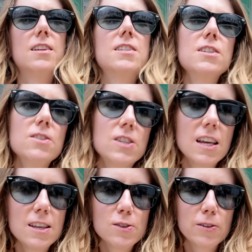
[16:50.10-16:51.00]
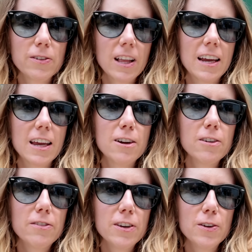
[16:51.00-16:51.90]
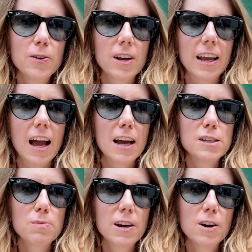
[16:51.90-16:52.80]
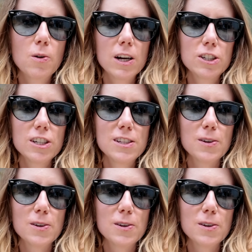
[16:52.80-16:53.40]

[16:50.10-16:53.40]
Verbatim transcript: Didn't you say these are for like interview or like icebreaker questions